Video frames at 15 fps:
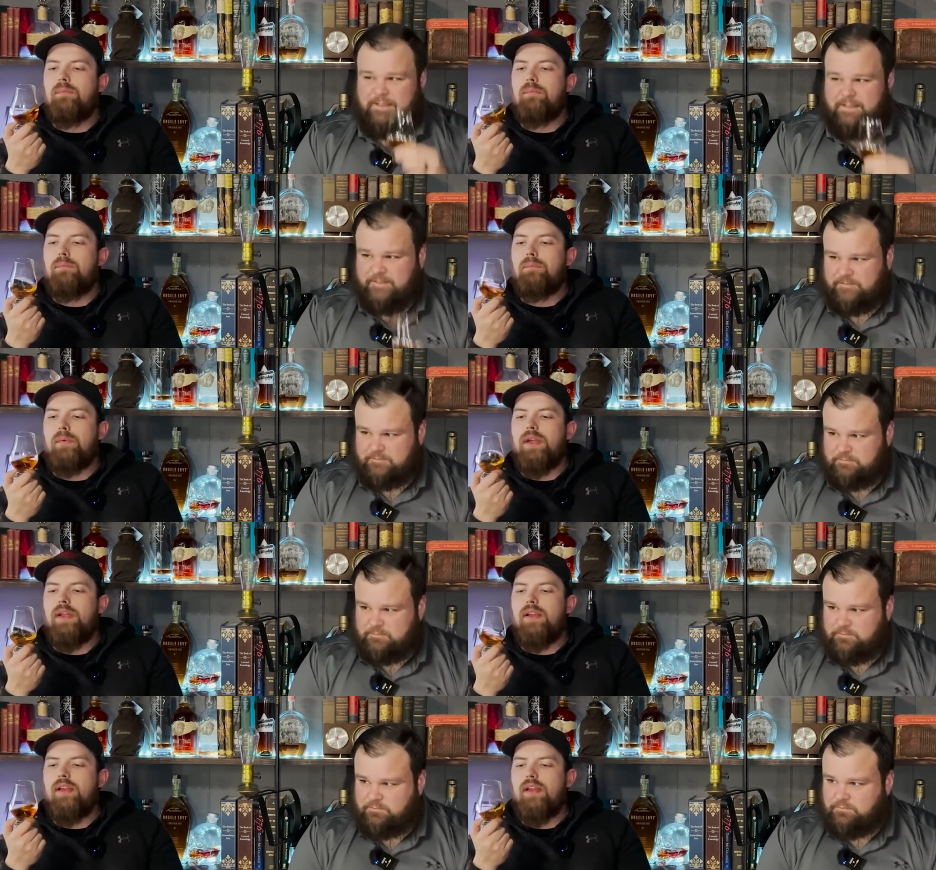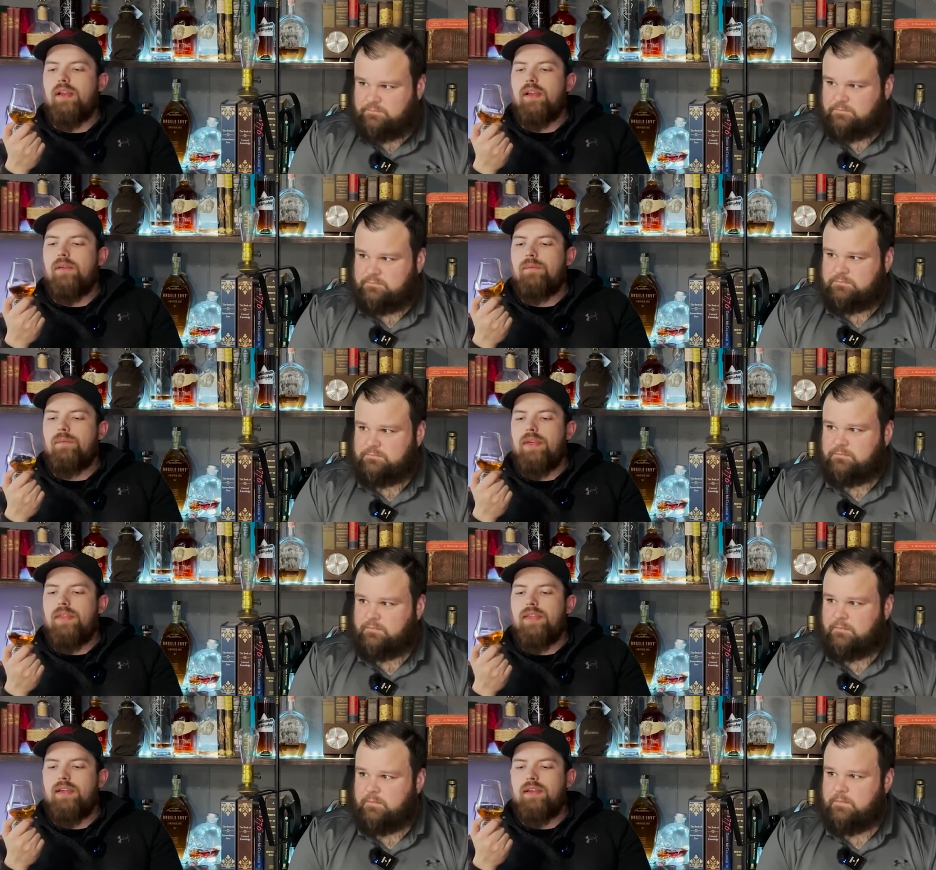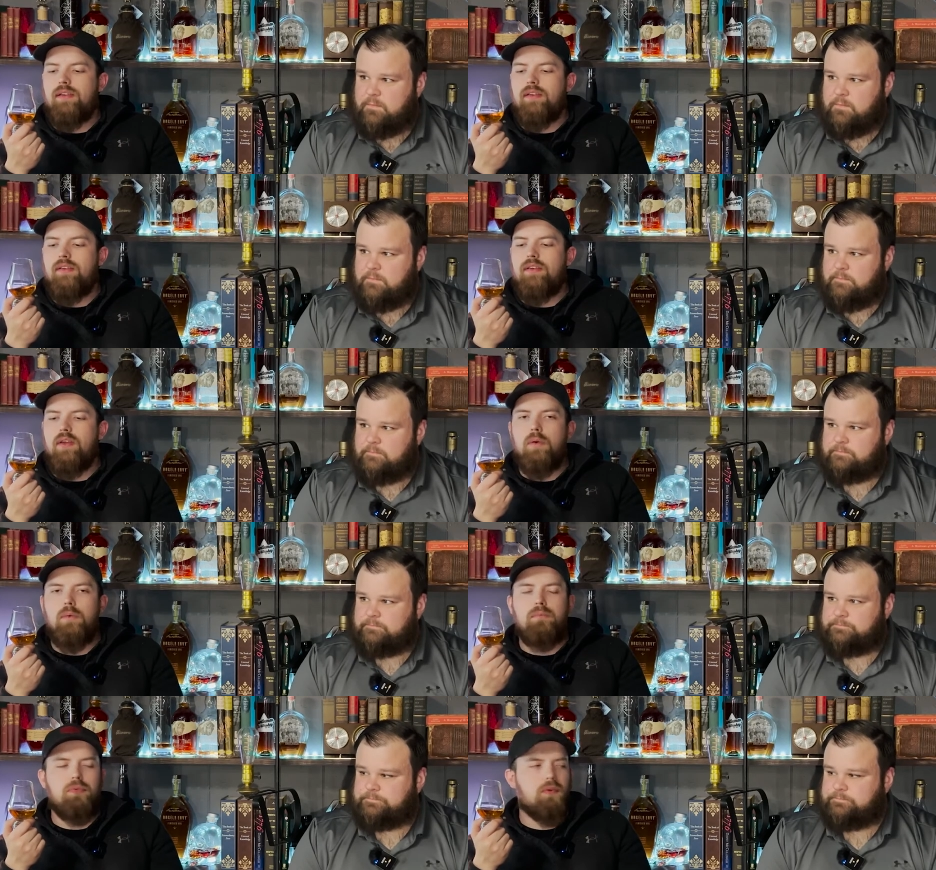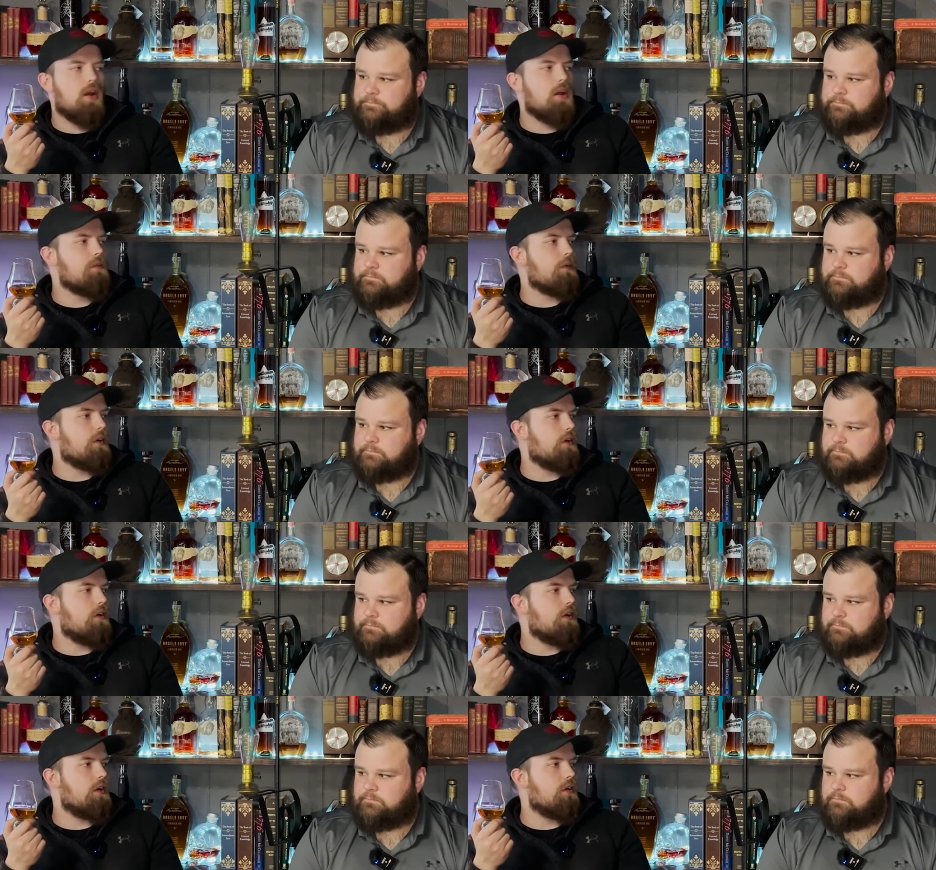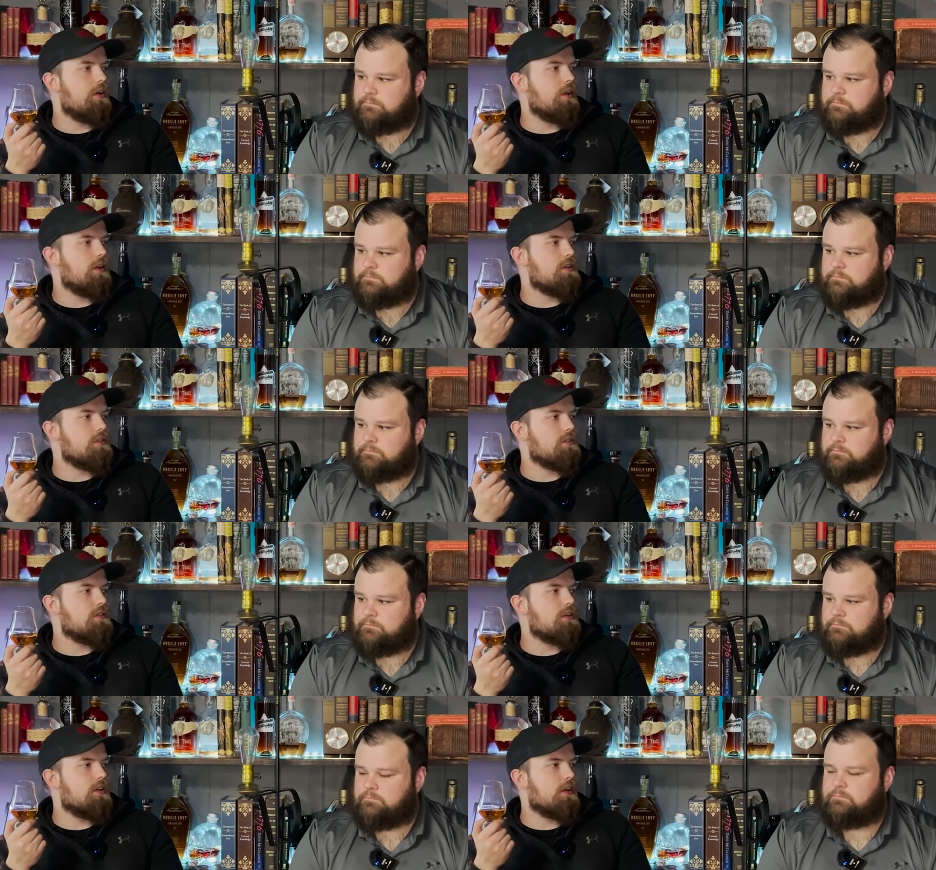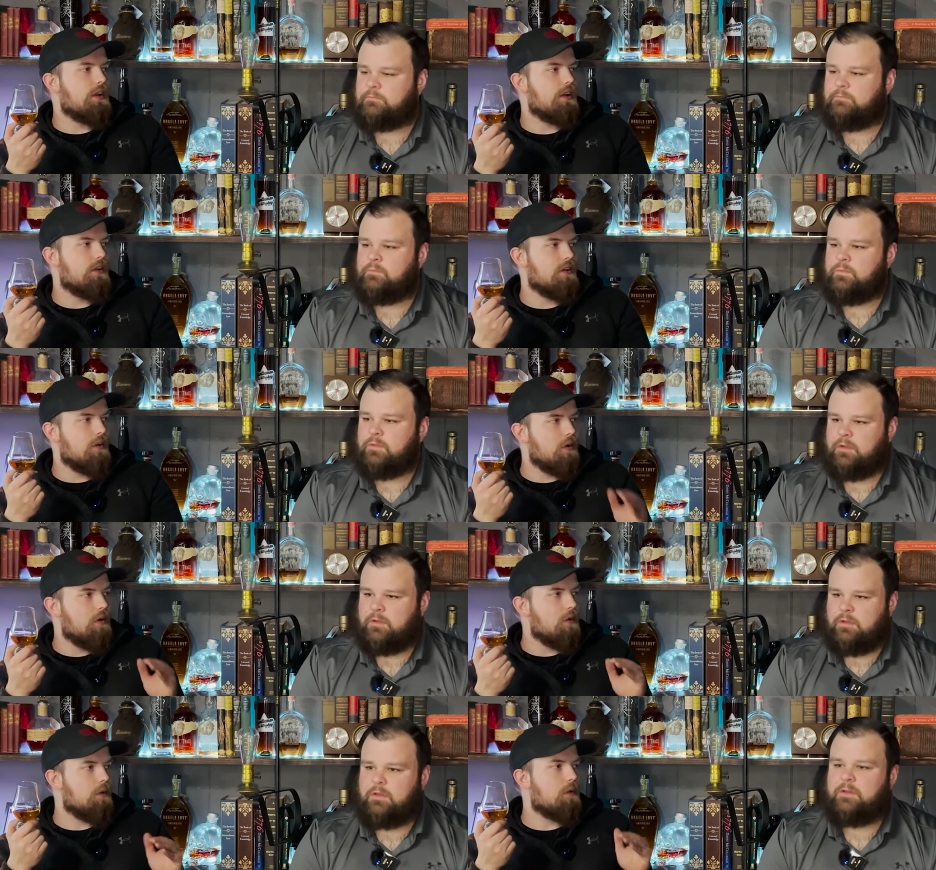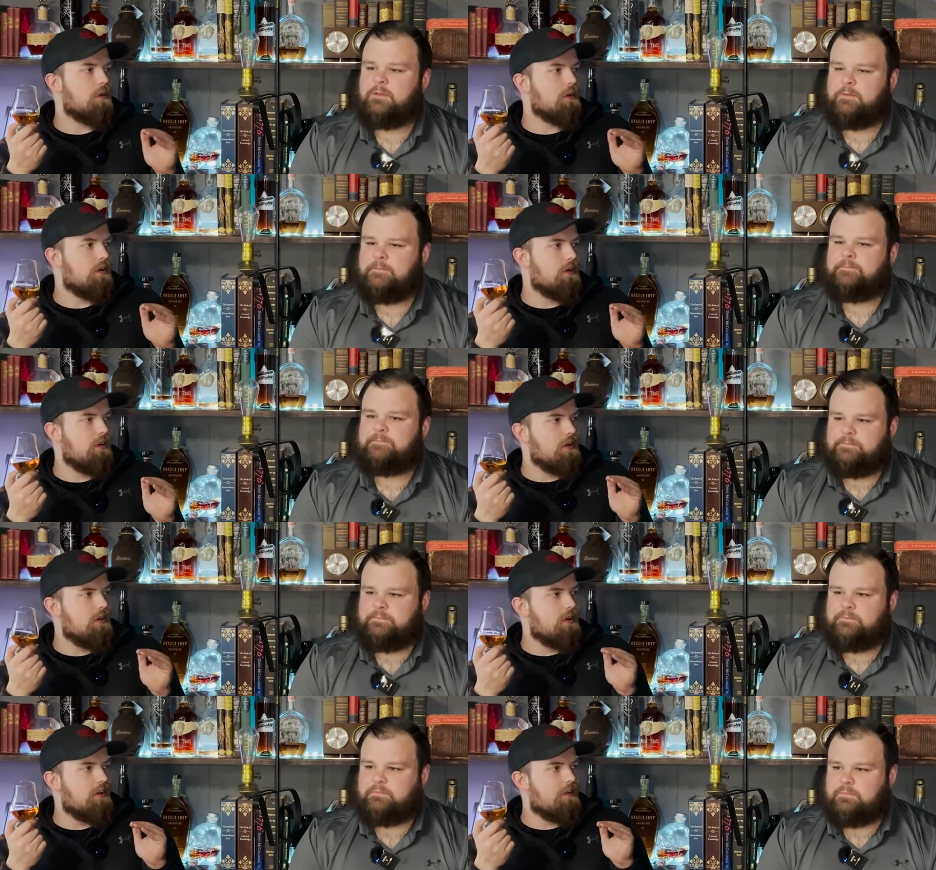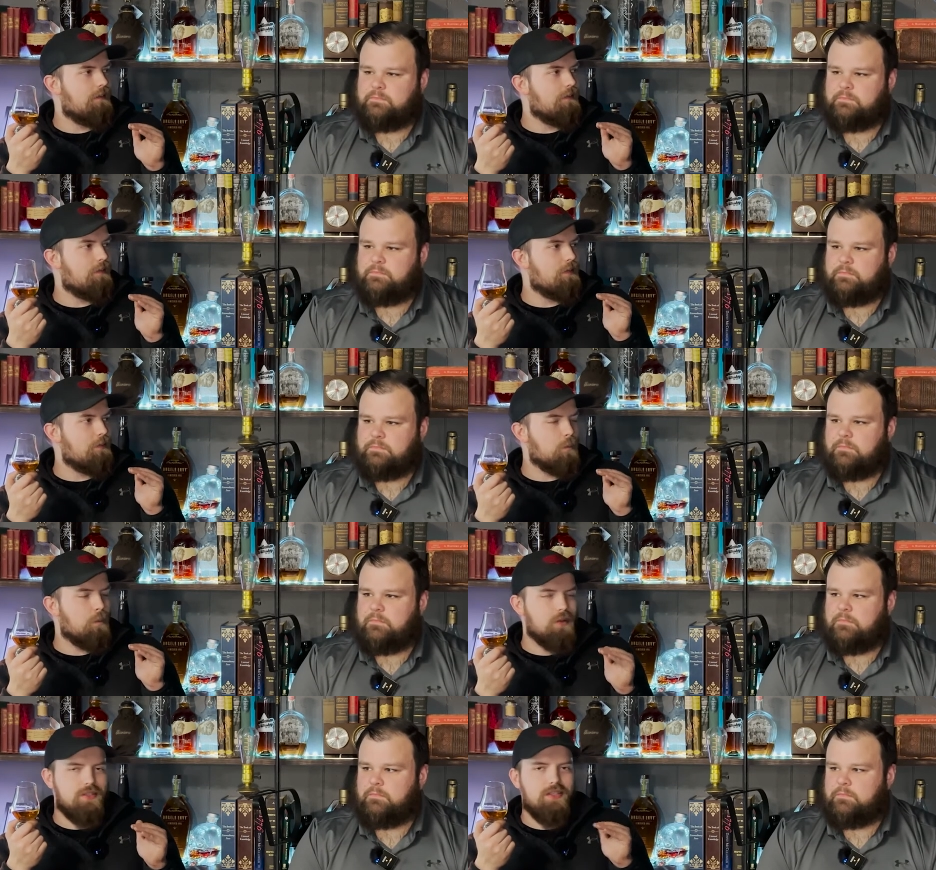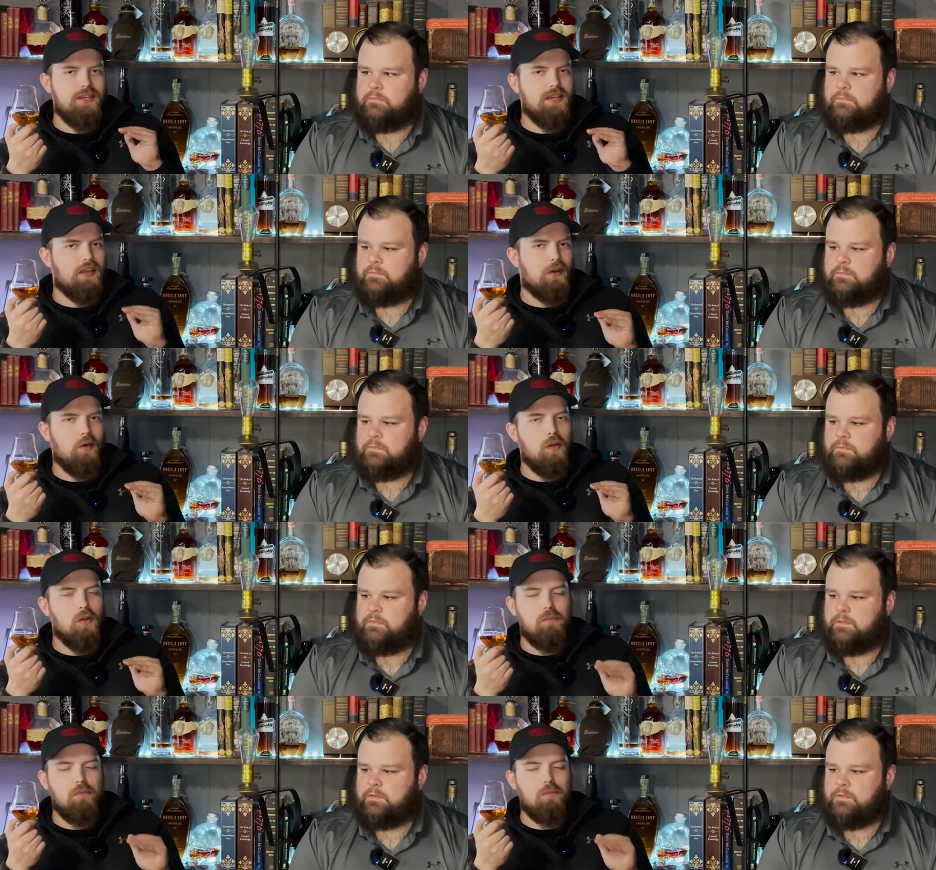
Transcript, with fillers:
Speaker 1: But I think no primer going into it, like no whiskey at all